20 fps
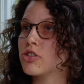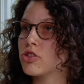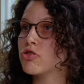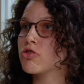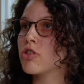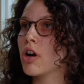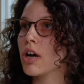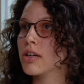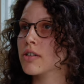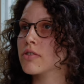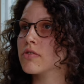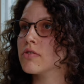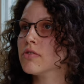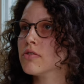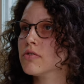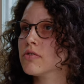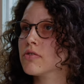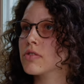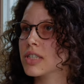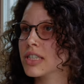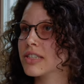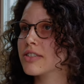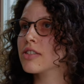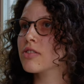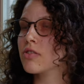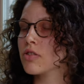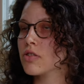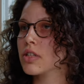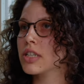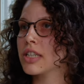struggle this
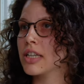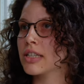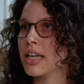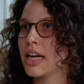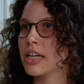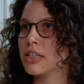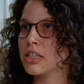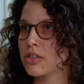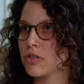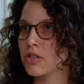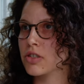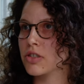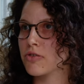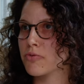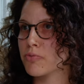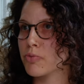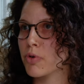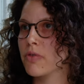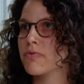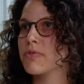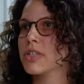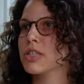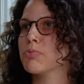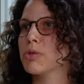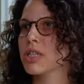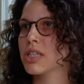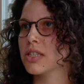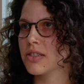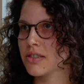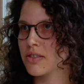is their source of profit
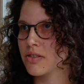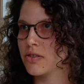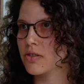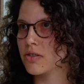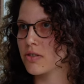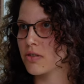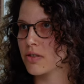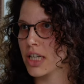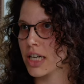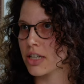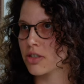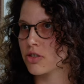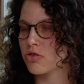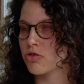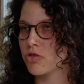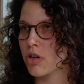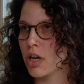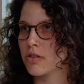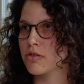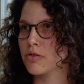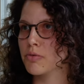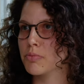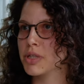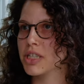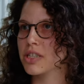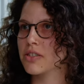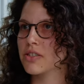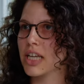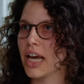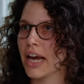but this is also their struggle
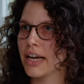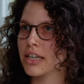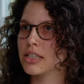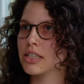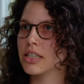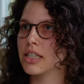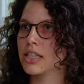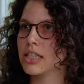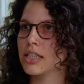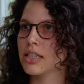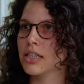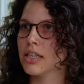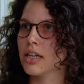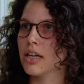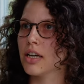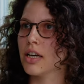because mm-hmm. actually